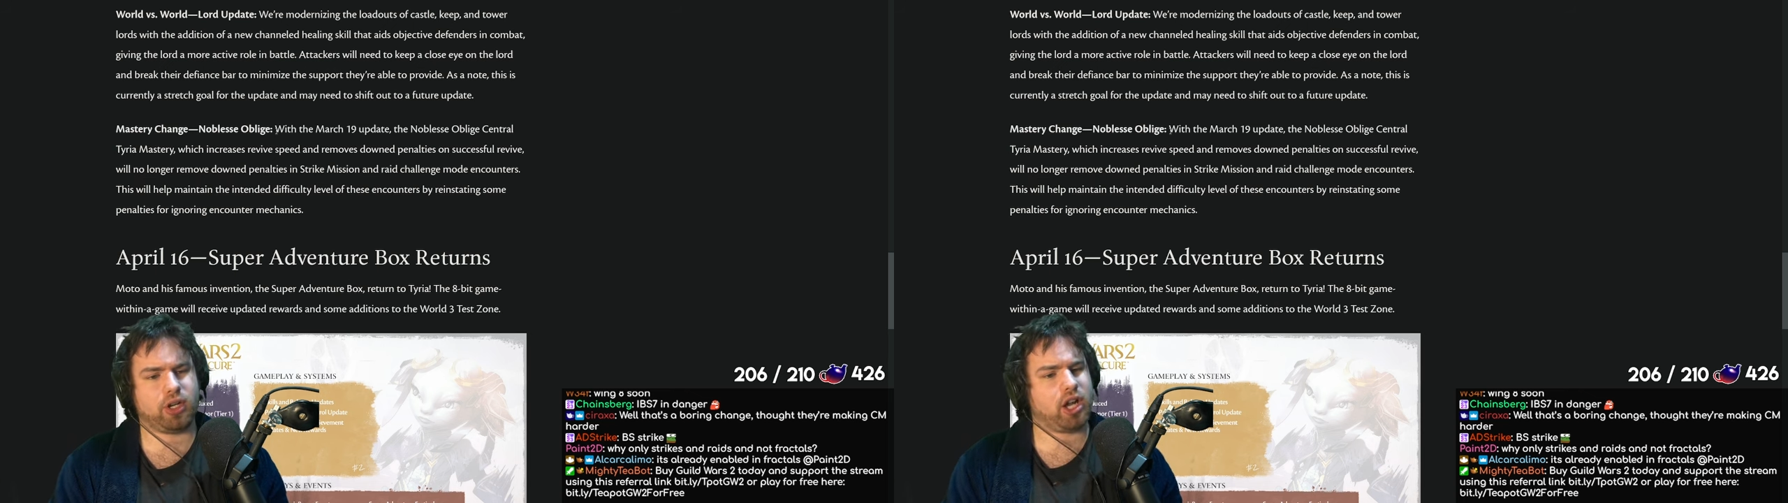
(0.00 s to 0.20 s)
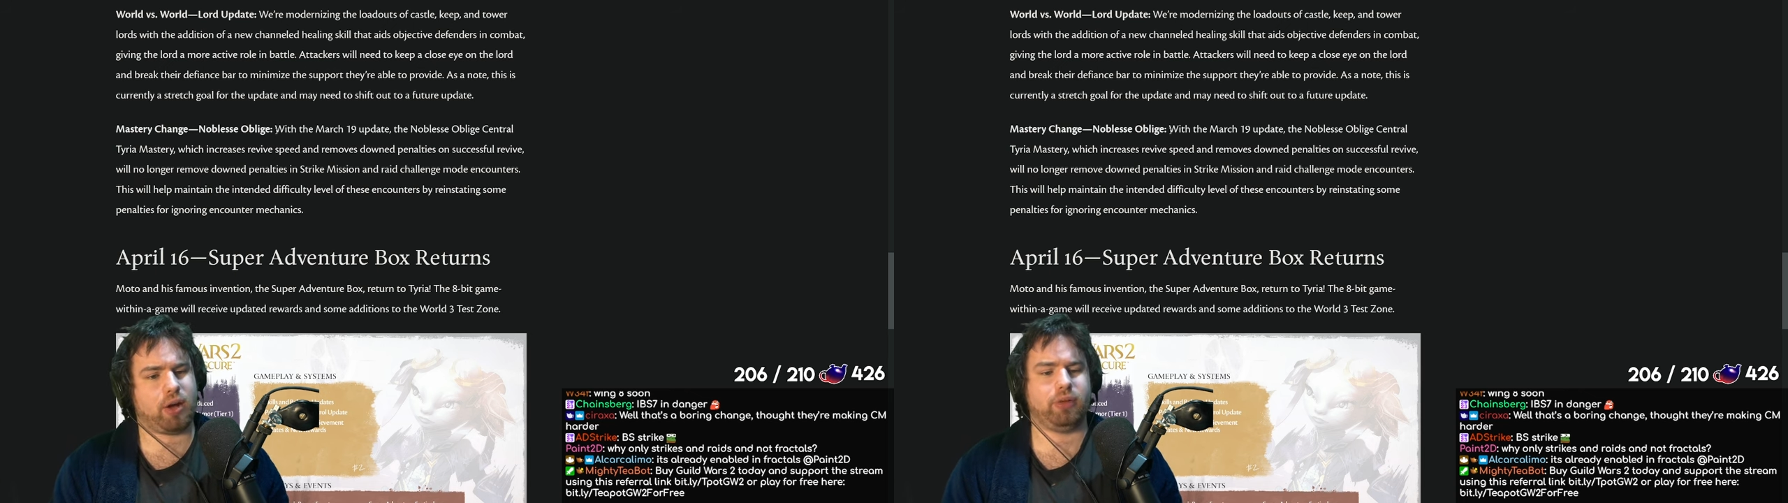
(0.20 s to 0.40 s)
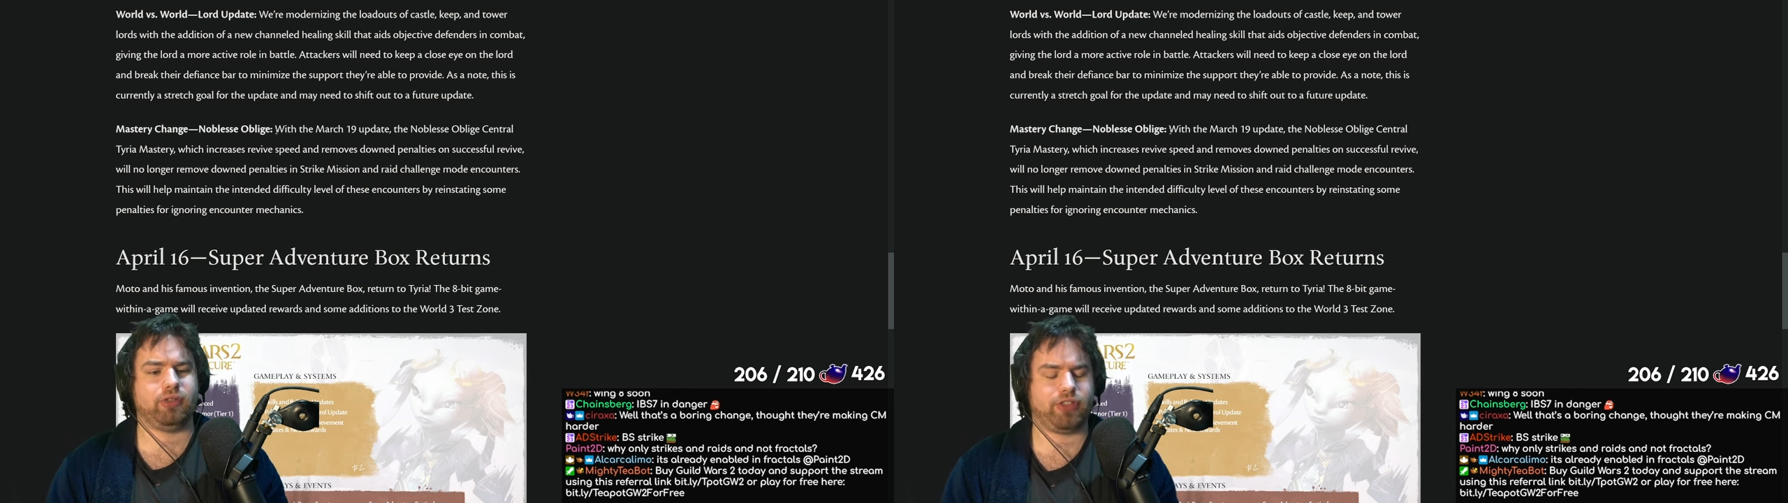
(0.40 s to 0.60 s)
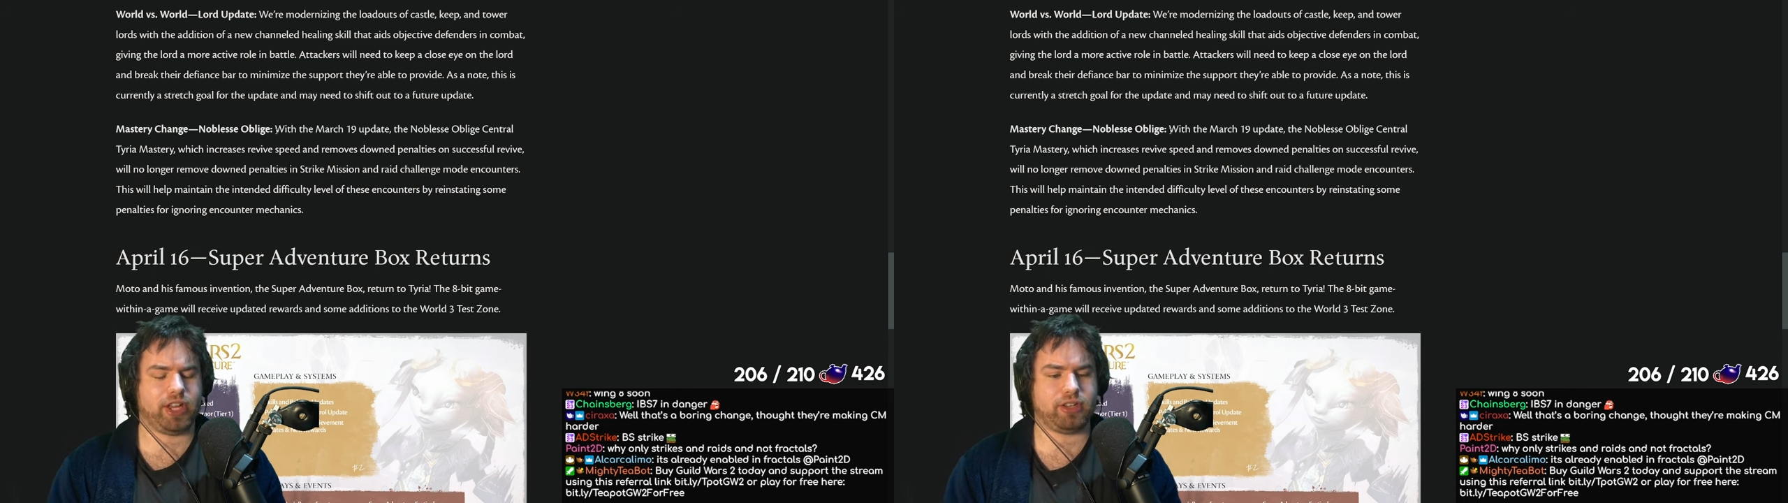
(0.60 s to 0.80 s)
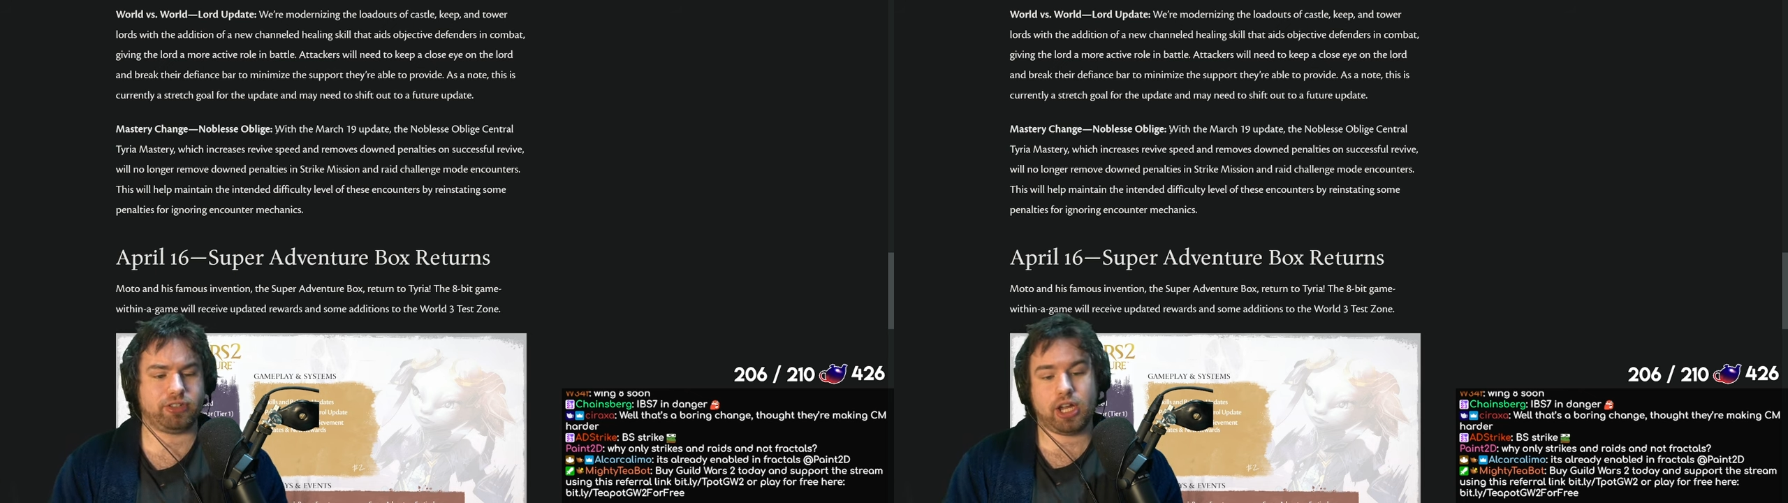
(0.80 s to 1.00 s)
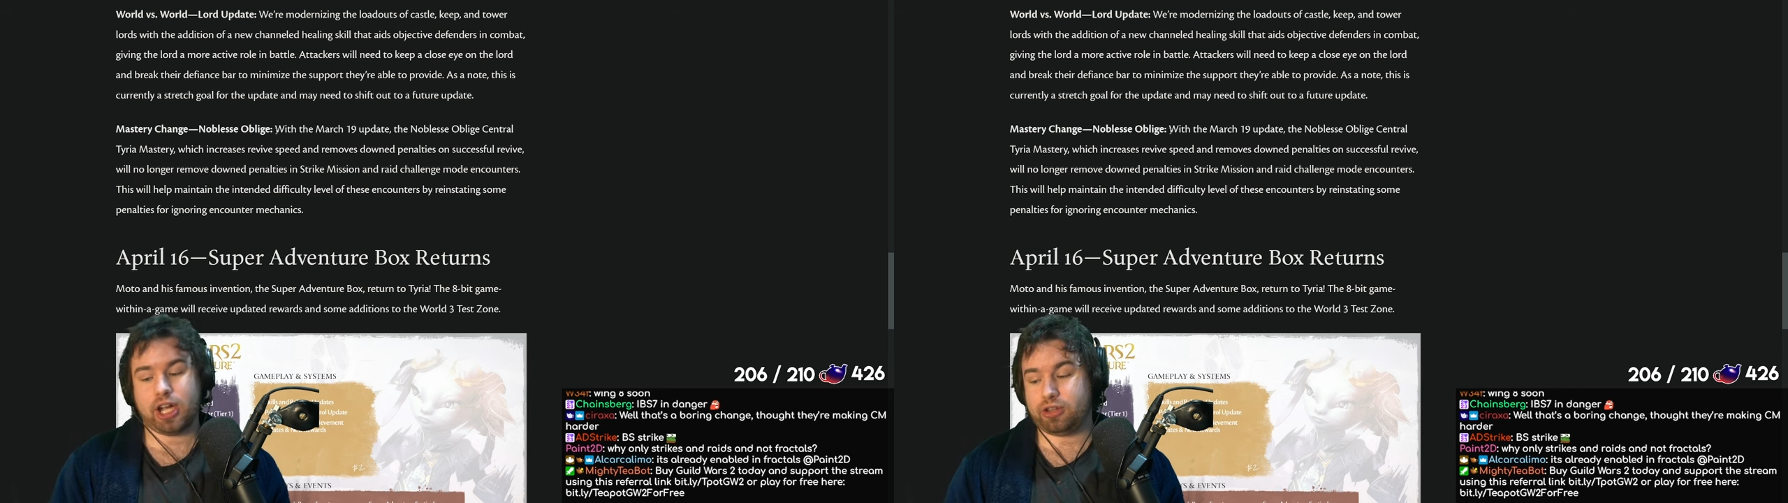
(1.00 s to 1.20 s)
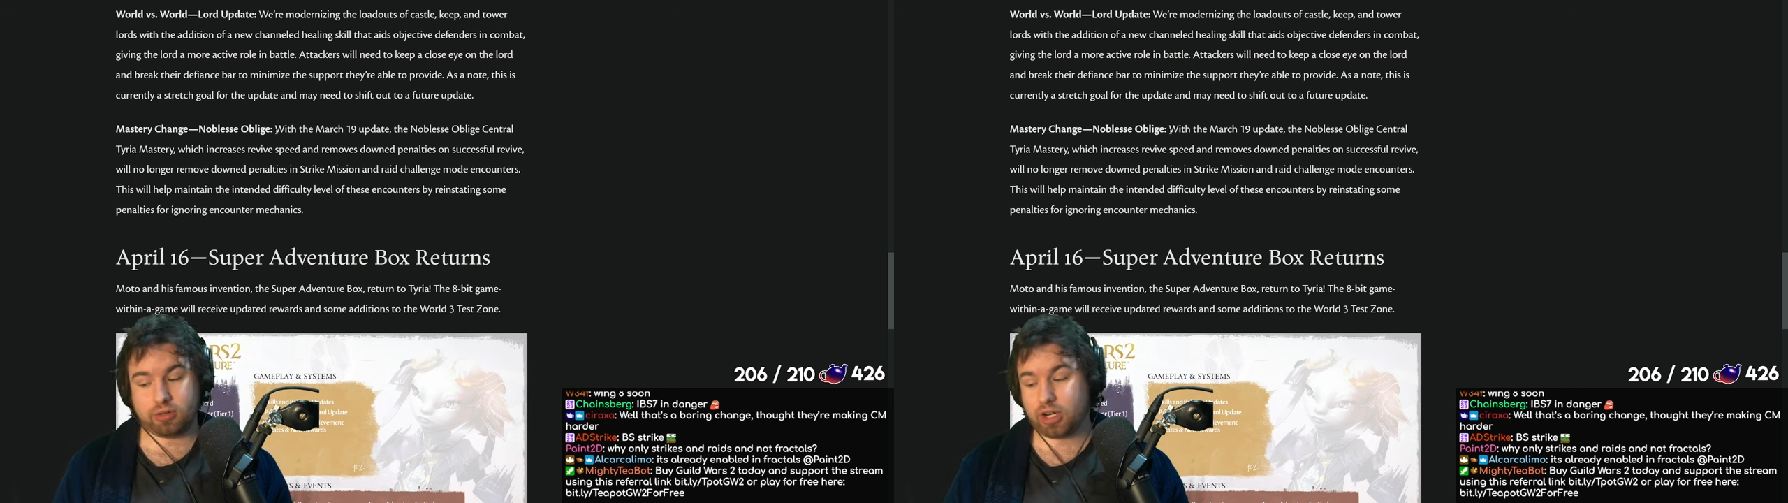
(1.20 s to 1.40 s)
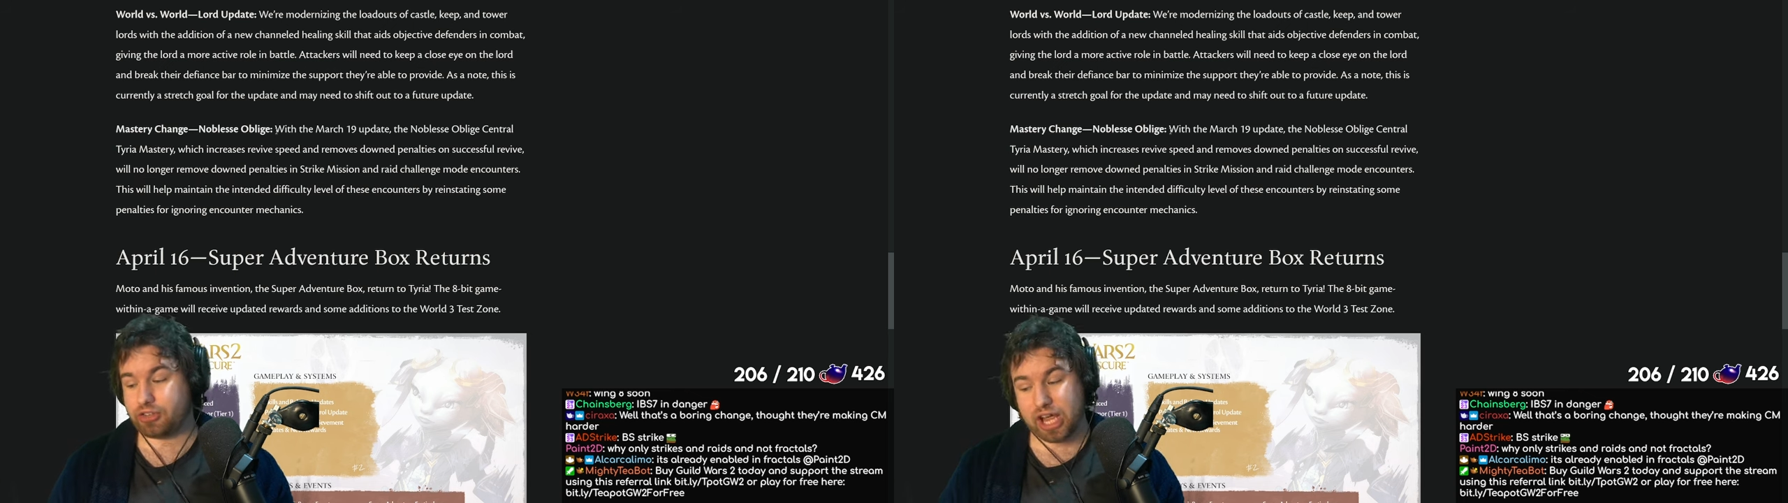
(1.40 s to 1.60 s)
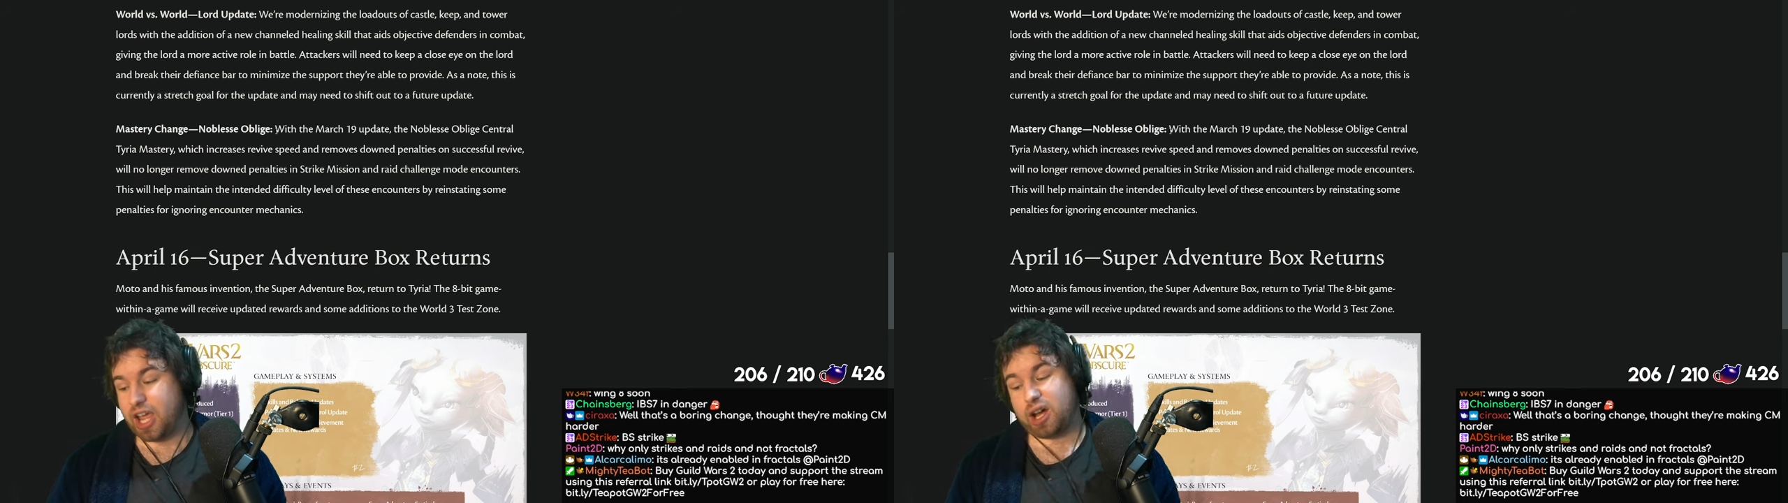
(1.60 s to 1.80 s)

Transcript: couple of things to address that.